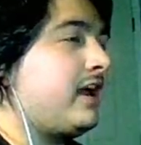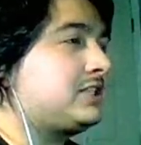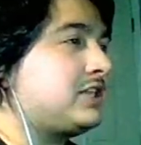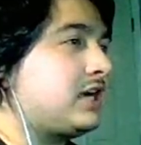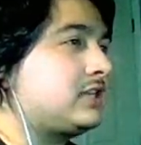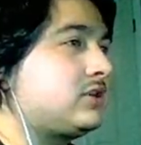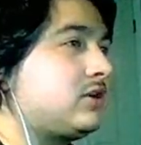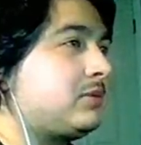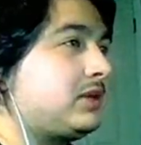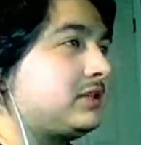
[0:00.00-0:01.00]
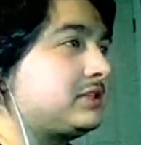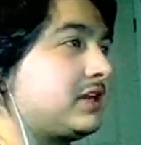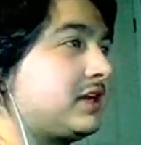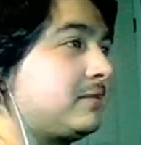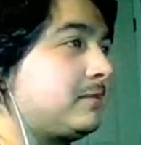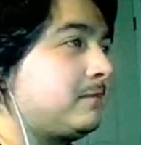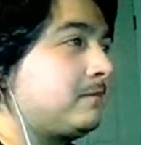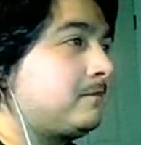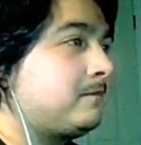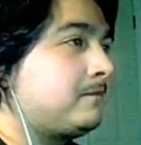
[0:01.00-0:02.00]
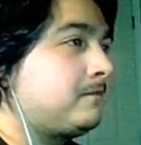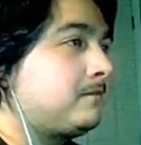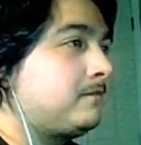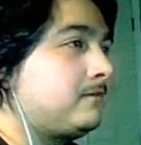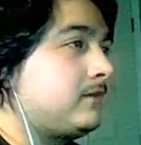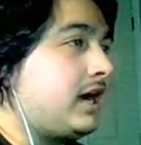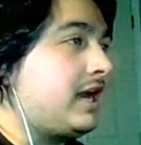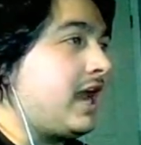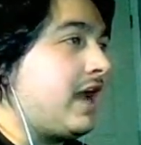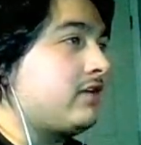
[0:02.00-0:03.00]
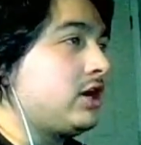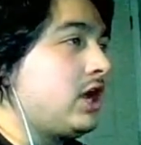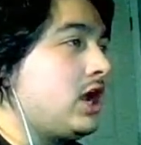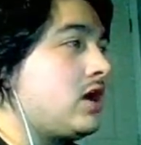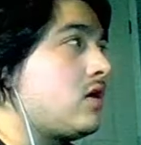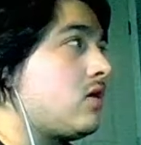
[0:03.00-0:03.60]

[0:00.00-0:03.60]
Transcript: Shotguns are OP in this game. I never knew.